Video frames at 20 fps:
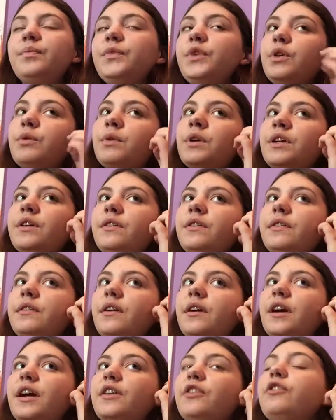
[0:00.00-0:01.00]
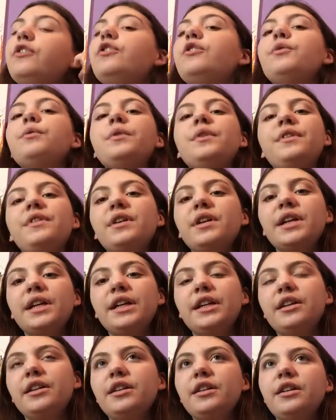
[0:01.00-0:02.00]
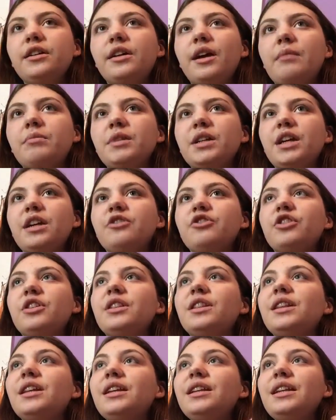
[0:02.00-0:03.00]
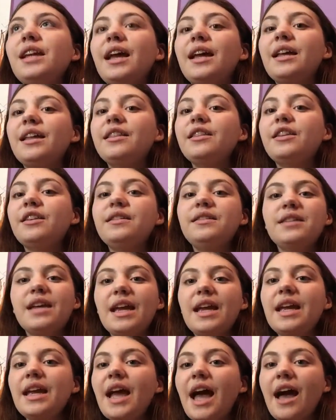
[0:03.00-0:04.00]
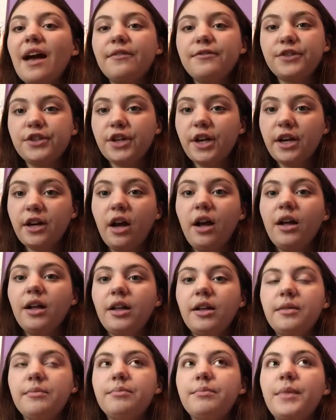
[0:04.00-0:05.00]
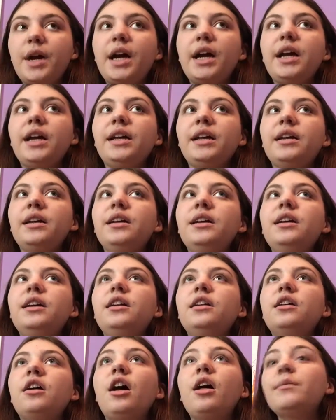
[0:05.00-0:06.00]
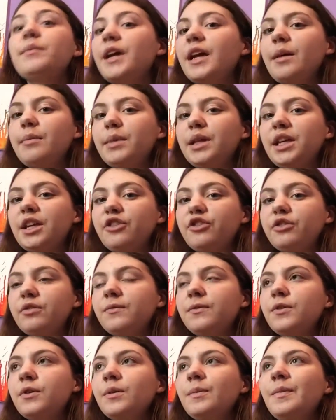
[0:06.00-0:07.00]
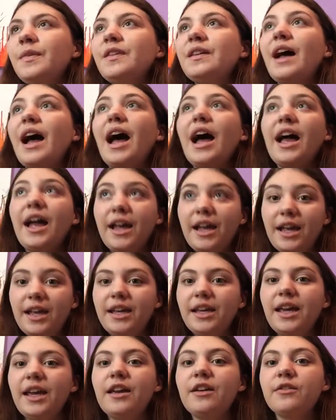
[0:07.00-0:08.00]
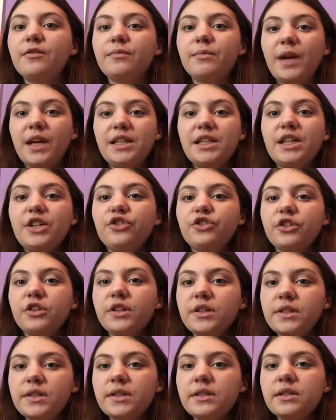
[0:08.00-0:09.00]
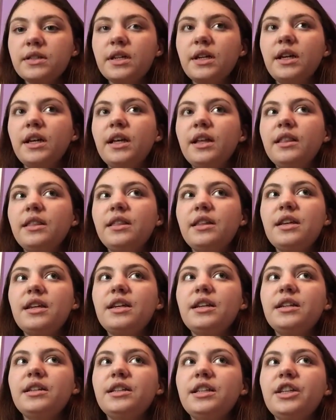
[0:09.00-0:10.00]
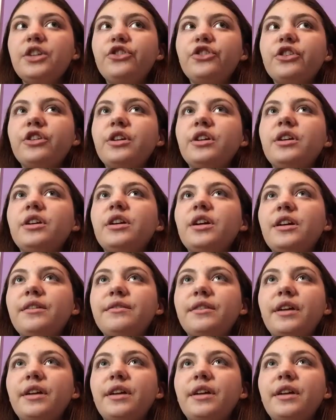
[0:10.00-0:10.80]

you want to start as soon as you get your application. The day after I got all my application forms, I gave my teachers the teacher